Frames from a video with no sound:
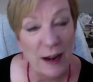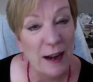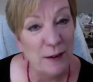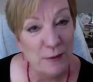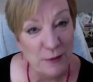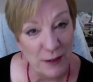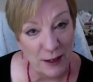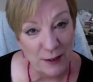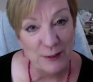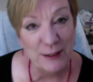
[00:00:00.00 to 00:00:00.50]
I
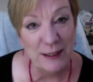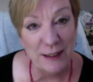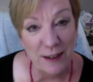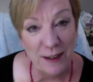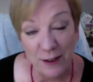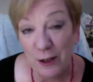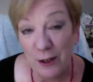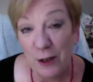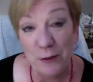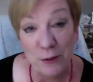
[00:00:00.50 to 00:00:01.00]
found it
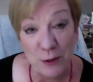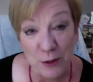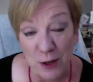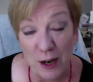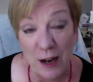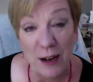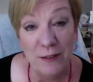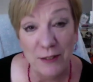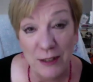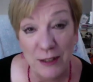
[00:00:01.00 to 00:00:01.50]
on
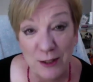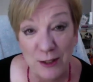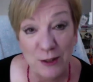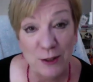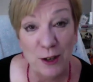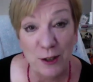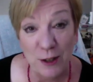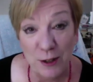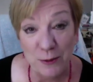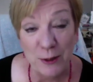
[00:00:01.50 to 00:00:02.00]
Overdrive and
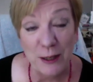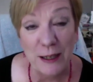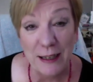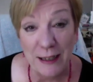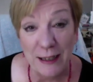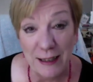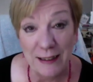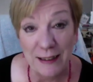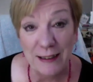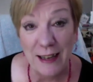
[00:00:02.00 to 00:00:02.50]
started
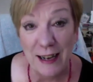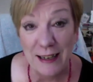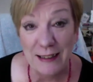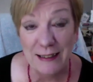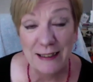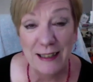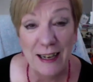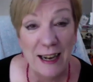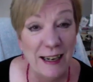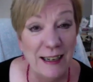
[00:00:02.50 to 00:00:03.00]
reading it
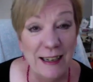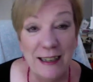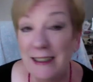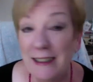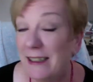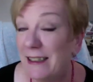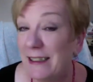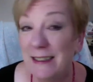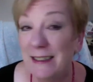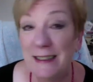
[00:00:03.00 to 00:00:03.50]
last night, and
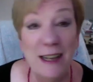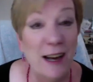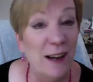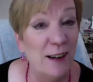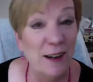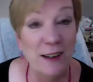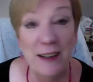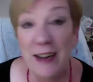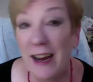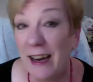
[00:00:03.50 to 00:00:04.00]
it is not
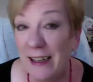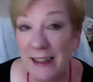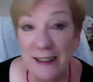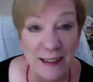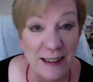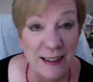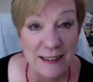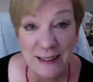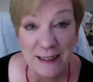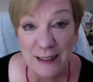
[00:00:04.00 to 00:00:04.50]
on any
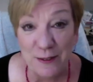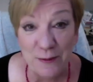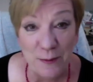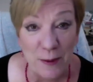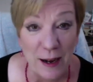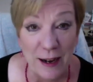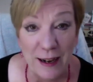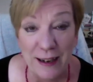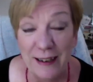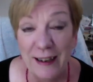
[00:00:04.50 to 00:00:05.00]
list of
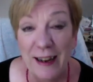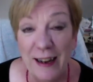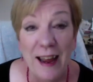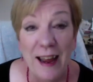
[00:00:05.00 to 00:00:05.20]
mine.